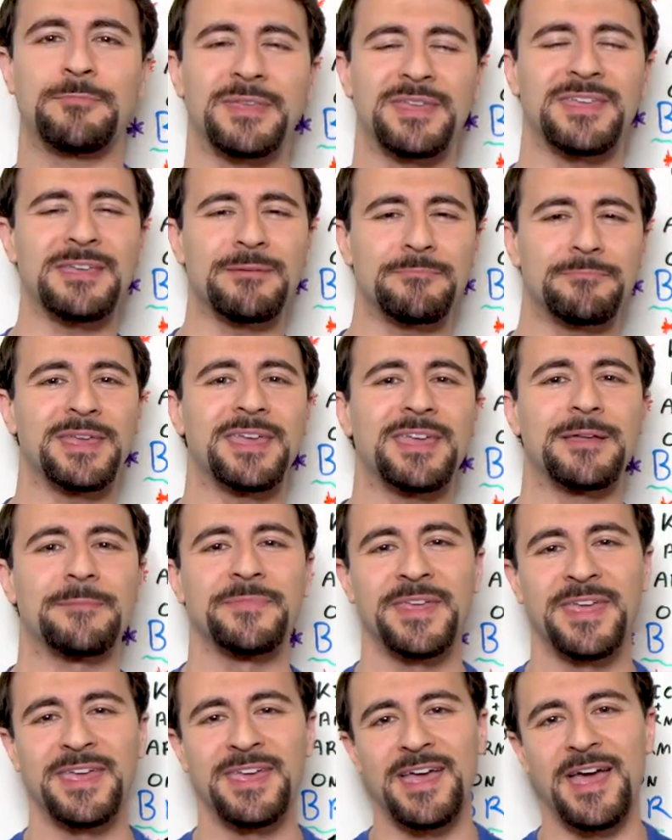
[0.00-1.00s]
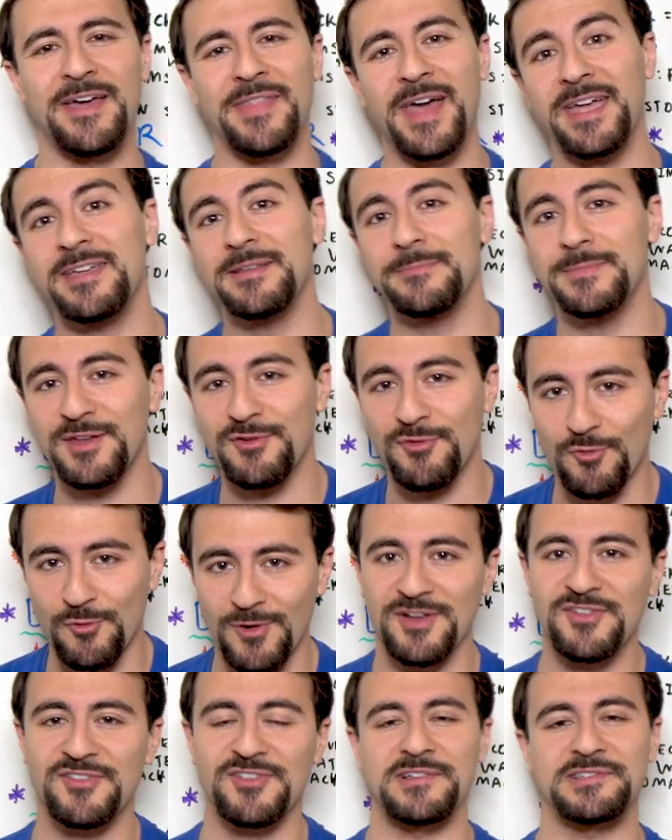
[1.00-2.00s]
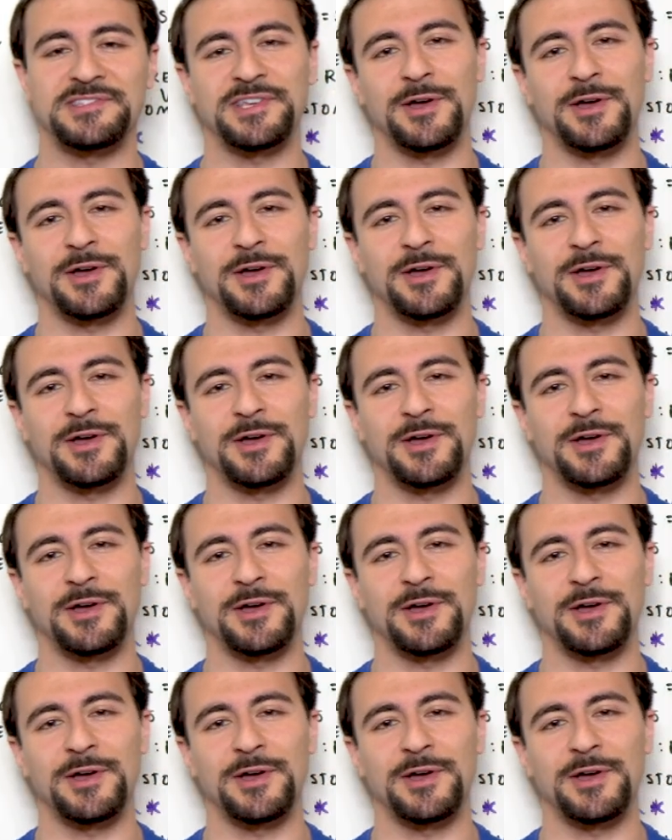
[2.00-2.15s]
PB, and that can be crushing.